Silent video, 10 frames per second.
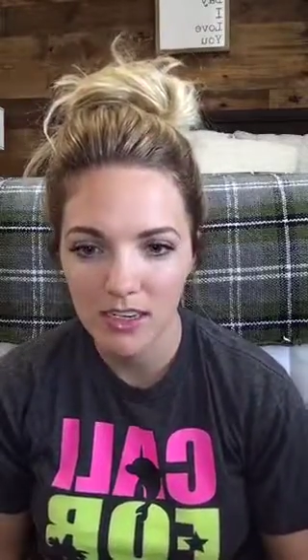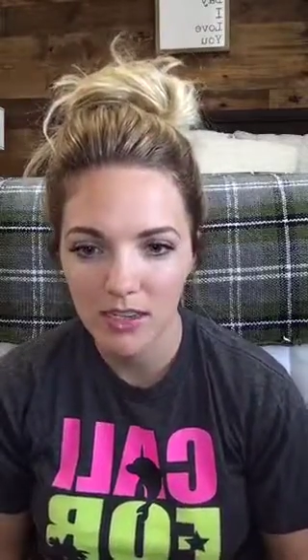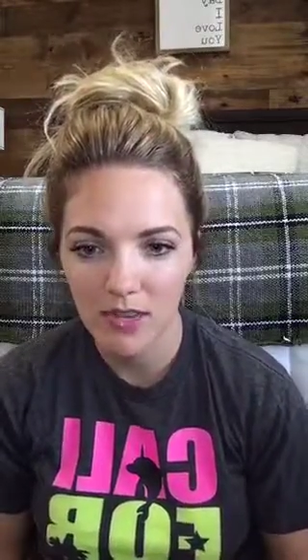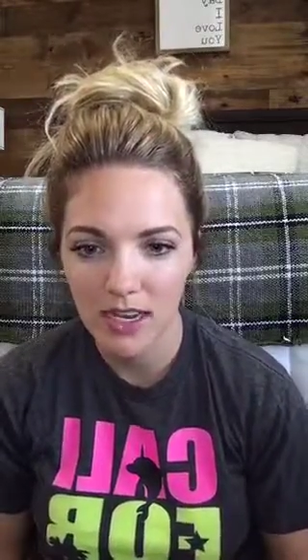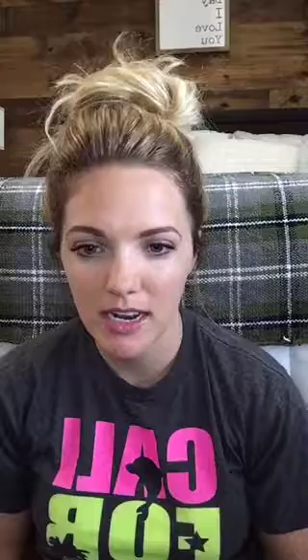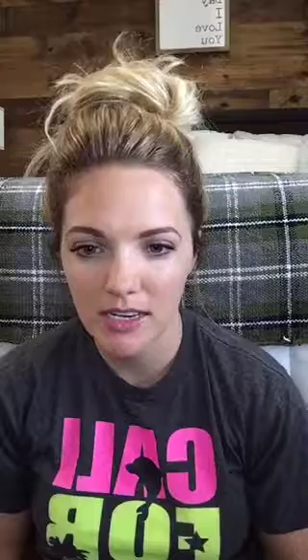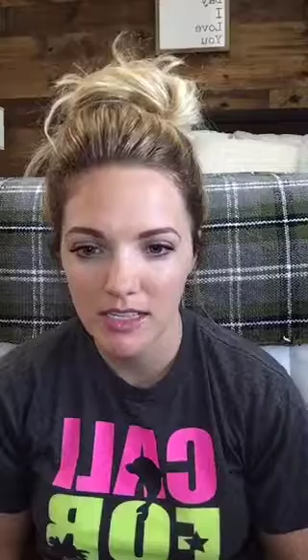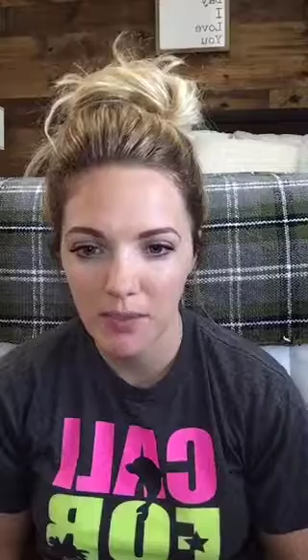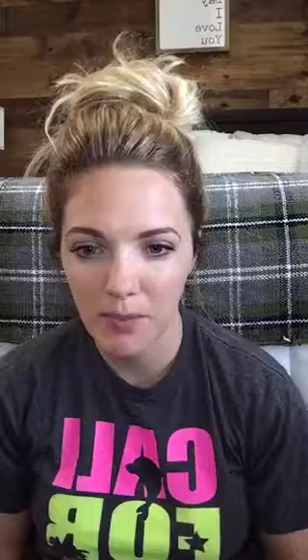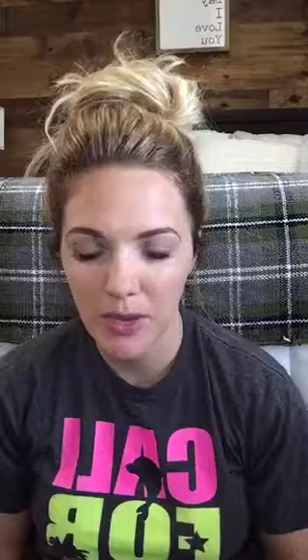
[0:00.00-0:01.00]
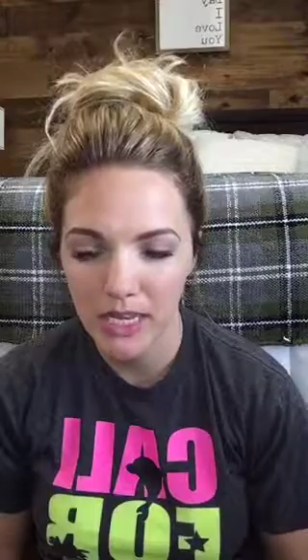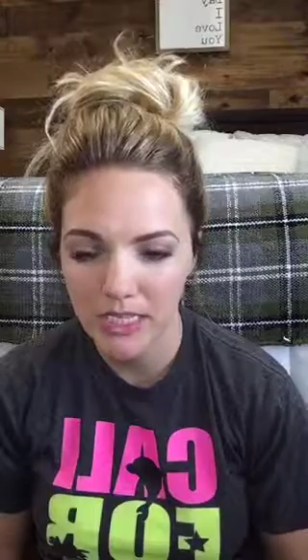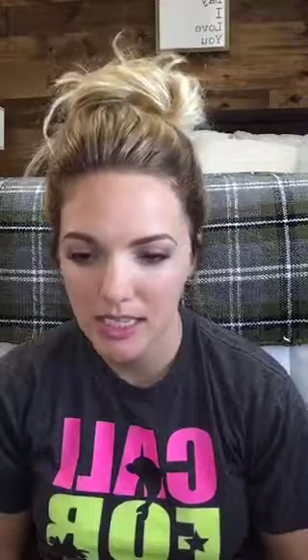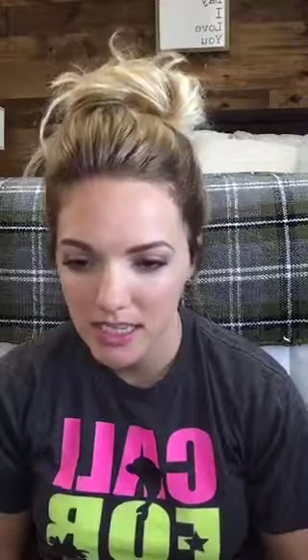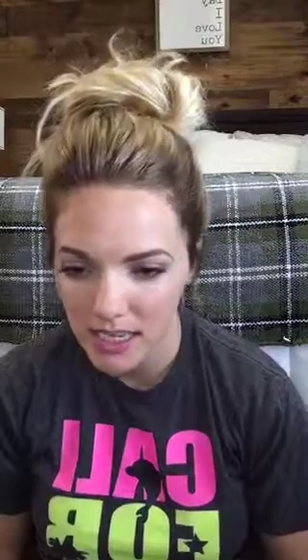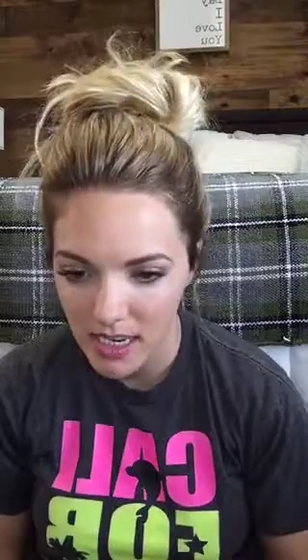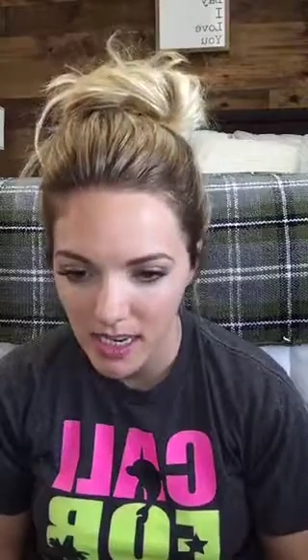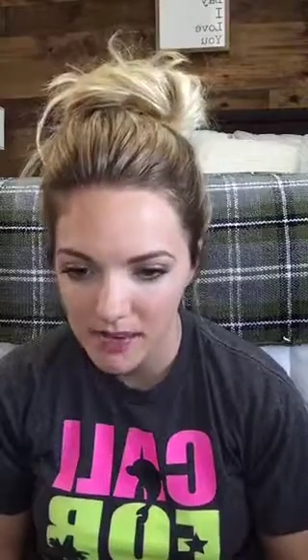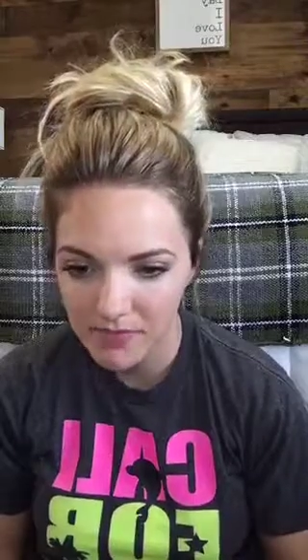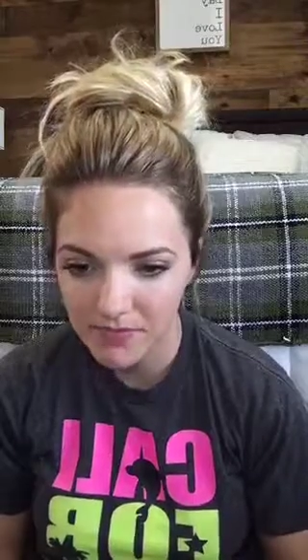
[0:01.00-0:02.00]
you get it by
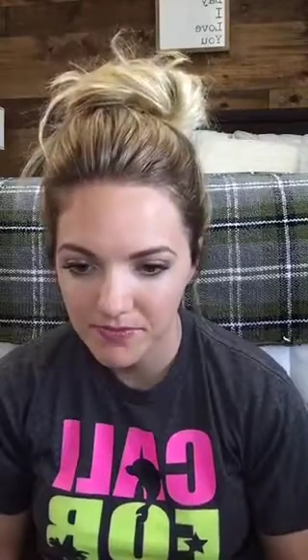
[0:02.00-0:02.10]
Sunday.